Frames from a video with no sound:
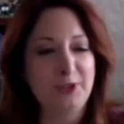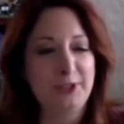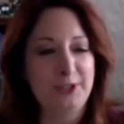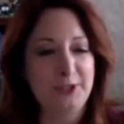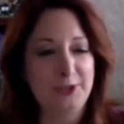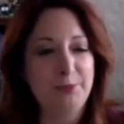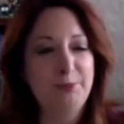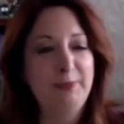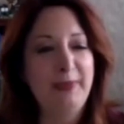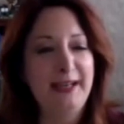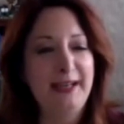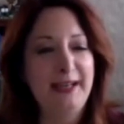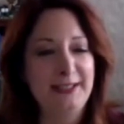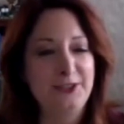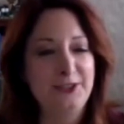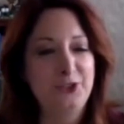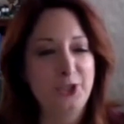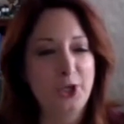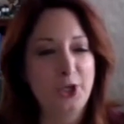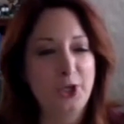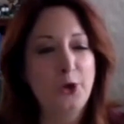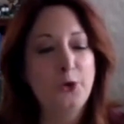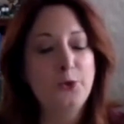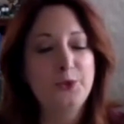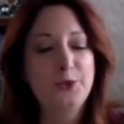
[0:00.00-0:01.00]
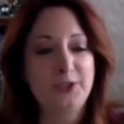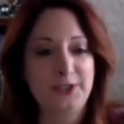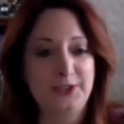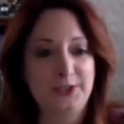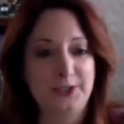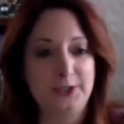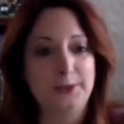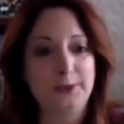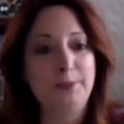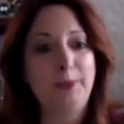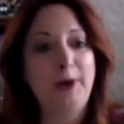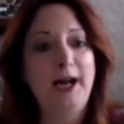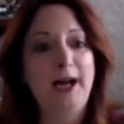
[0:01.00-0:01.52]
as many doses
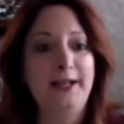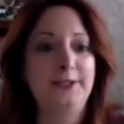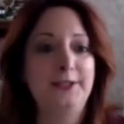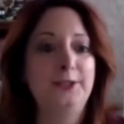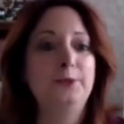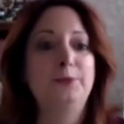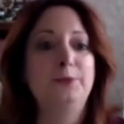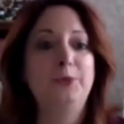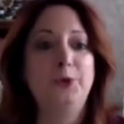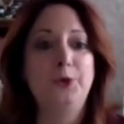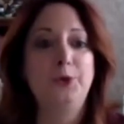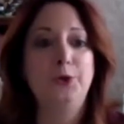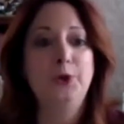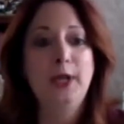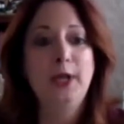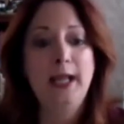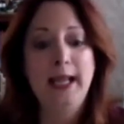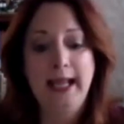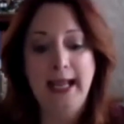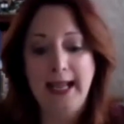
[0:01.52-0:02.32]
as possible.